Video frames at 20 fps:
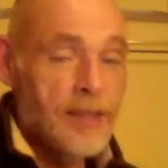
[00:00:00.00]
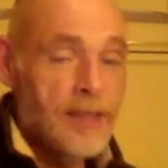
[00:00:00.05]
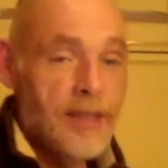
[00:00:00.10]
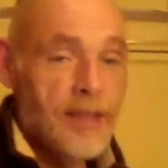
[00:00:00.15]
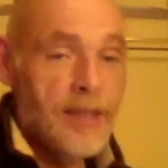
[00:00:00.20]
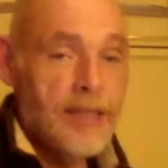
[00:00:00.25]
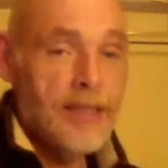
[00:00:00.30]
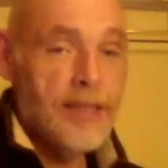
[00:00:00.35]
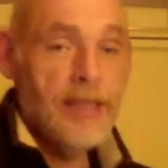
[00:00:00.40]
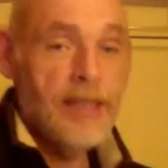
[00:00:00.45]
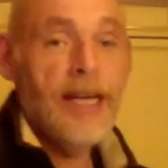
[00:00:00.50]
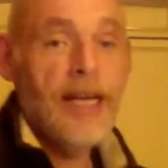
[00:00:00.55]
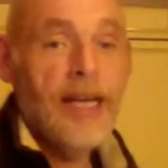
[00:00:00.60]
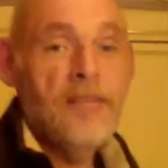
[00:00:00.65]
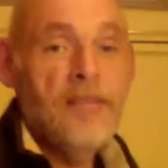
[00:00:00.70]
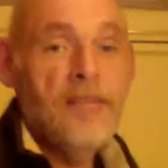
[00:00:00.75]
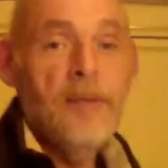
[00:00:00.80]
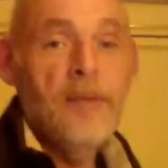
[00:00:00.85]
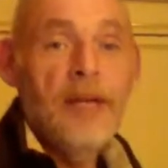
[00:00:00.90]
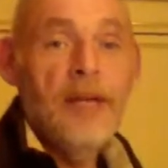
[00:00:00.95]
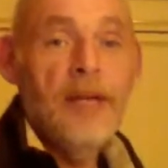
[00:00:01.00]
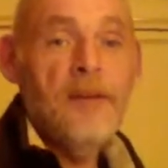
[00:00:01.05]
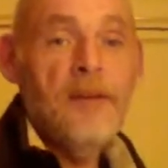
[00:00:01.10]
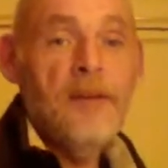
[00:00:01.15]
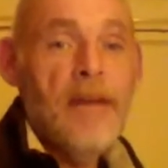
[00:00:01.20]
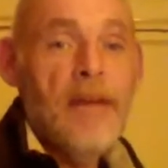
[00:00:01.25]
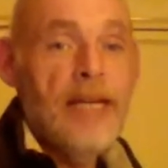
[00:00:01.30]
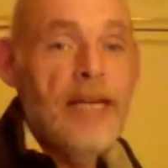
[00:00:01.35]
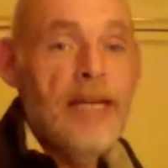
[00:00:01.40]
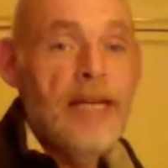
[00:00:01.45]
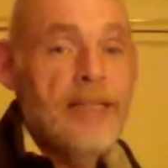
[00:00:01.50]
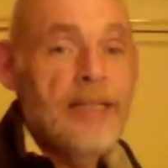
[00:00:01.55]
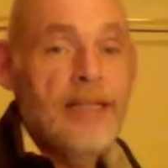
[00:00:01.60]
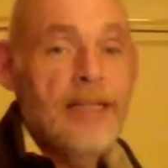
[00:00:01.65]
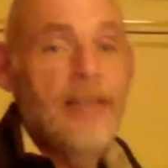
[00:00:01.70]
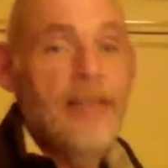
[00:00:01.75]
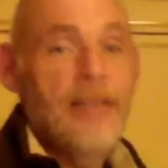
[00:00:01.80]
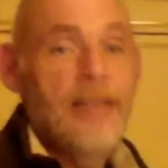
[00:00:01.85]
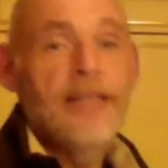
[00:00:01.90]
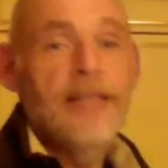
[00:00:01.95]
So they say you can't come in without a mask.
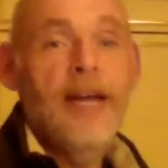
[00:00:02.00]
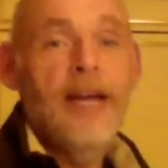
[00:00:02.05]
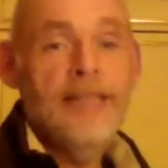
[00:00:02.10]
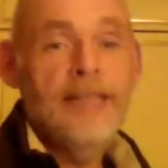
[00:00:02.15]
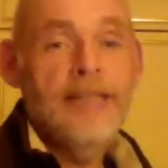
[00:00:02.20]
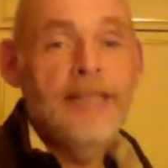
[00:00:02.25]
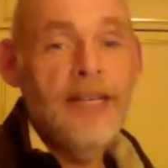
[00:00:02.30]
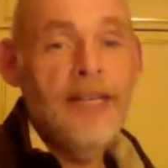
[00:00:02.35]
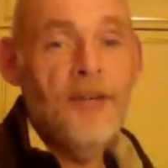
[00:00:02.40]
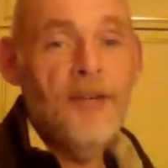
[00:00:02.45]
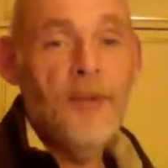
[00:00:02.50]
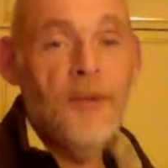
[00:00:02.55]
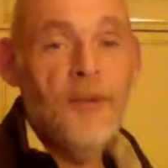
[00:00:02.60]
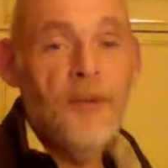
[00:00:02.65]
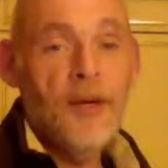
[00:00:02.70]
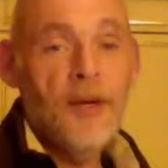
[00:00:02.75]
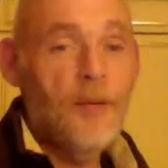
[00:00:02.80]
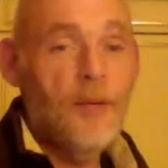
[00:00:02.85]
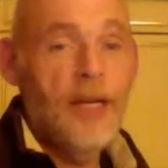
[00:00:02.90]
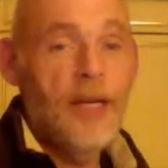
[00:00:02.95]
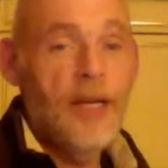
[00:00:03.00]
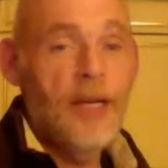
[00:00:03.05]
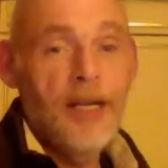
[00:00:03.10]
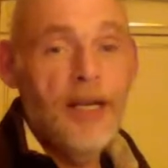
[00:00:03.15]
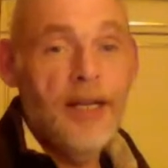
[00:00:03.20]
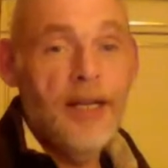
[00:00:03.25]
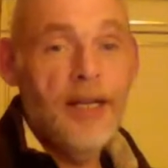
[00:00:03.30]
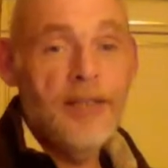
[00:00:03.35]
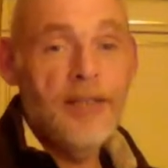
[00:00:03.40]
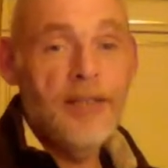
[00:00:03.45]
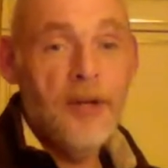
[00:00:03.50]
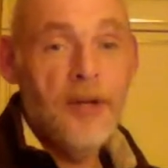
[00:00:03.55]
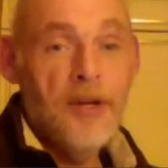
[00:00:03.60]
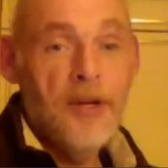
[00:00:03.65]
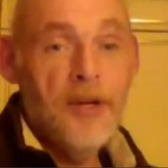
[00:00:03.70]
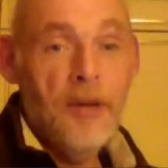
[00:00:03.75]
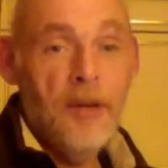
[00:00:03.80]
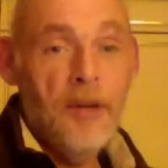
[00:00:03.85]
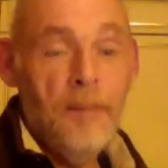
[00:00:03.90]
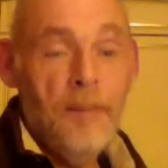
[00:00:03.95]
How's that going to work? Well, I
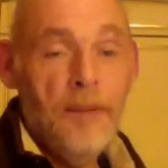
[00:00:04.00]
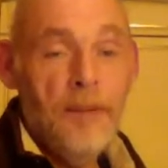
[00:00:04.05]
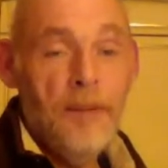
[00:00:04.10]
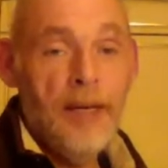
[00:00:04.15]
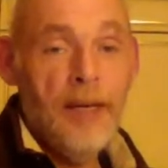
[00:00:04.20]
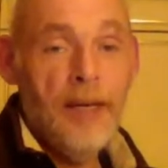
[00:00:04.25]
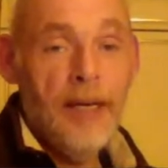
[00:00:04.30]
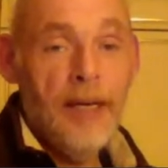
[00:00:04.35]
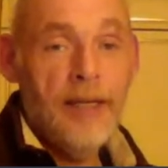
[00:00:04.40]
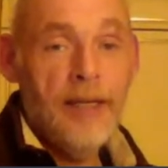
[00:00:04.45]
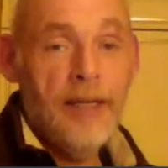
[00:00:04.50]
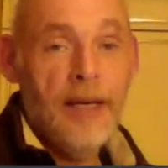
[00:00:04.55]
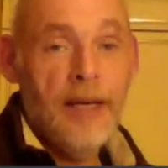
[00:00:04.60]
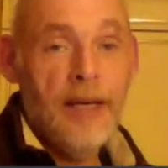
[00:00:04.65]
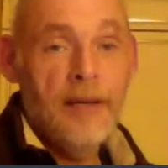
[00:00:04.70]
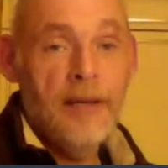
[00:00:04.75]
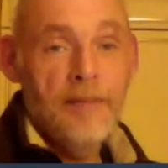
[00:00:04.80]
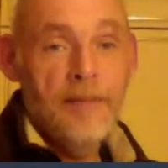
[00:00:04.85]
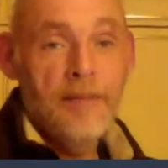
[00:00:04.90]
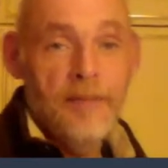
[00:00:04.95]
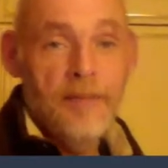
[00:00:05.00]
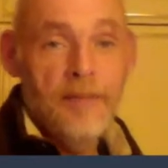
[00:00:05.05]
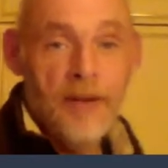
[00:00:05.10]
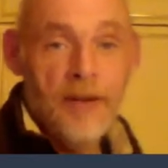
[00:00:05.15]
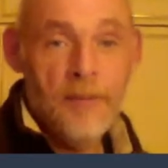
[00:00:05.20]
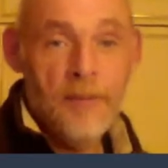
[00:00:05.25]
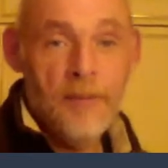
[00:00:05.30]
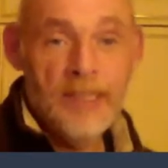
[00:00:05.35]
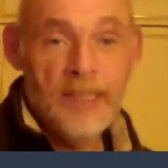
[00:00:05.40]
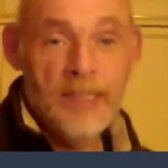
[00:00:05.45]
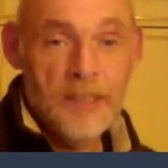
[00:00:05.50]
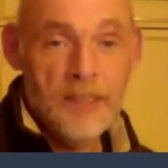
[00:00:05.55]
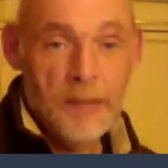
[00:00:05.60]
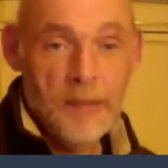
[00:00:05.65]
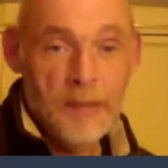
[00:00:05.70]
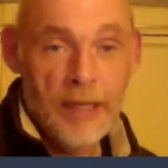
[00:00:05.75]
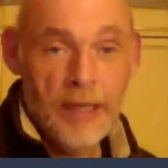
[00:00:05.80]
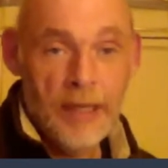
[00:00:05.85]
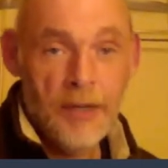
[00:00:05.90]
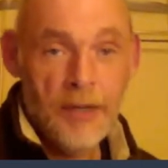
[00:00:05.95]
turned up, and out of very
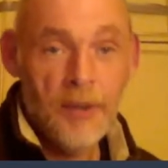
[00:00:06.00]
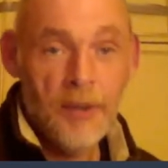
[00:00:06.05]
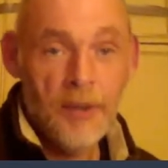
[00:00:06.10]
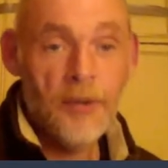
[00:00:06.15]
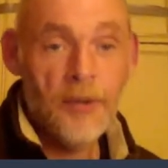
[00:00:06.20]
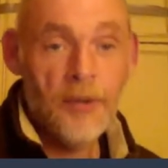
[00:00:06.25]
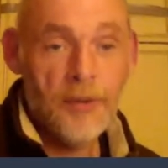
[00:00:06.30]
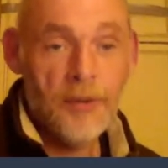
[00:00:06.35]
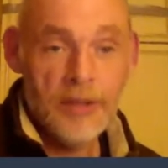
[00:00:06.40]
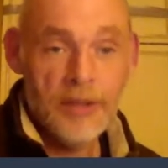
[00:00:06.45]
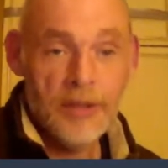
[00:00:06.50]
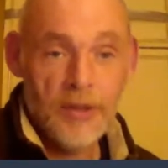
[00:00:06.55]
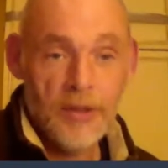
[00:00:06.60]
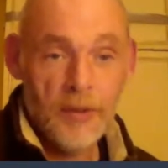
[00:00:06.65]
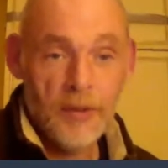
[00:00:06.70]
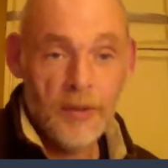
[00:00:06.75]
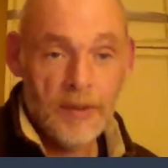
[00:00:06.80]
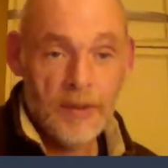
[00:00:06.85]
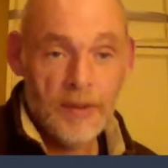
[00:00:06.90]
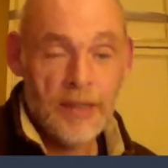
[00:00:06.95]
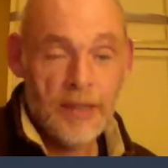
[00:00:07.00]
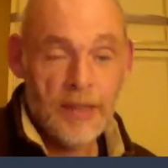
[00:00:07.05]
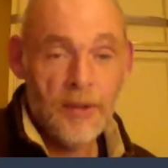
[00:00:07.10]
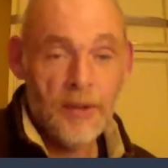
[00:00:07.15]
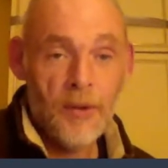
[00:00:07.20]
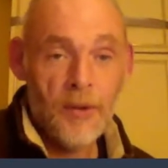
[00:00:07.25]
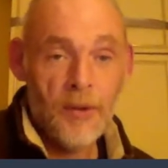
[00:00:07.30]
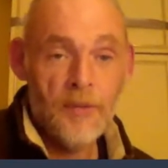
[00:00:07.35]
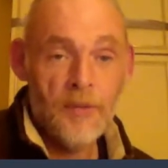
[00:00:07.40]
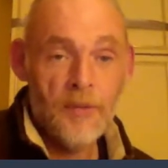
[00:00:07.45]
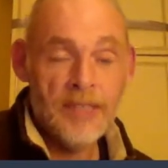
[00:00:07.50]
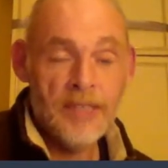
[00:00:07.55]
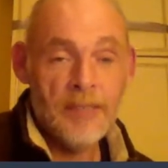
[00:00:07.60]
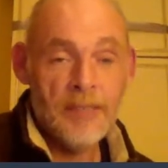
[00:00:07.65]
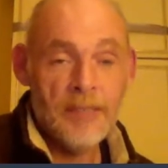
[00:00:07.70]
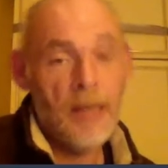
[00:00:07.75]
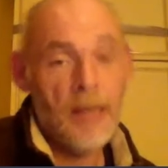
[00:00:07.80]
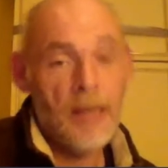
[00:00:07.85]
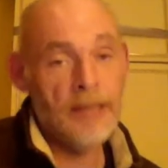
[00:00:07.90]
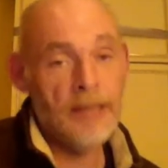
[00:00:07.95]
principle, I know the corona is a hoax. I know COVID
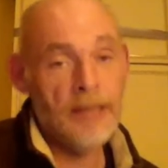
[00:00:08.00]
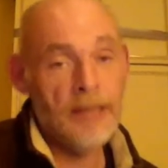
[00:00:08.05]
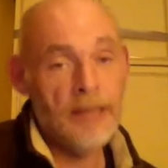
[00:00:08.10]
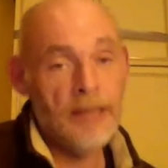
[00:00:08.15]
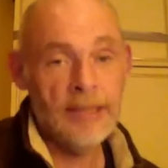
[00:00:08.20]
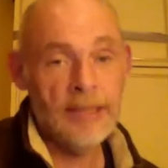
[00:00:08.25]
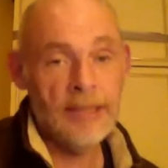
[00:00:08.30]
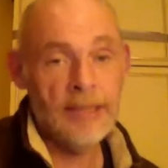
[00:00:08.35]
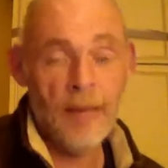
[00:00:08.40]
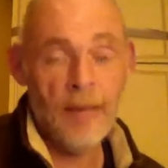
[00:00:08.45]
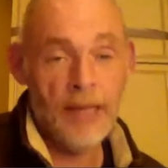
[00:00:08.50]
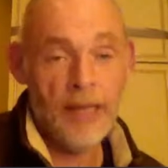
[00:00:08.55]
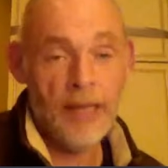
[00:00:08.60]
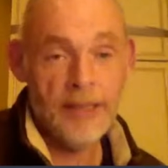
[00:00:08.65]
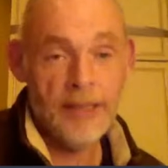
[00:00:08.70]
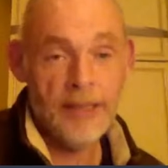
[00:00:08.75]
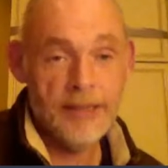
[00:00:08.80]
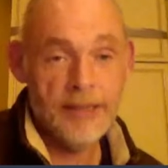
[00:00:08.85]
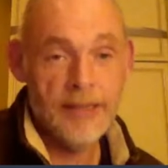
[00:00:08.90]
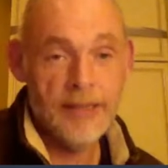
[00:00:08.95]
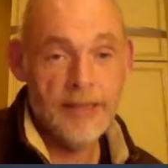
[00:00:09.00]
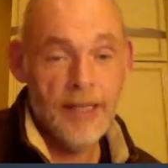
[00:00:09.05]
is bollocks,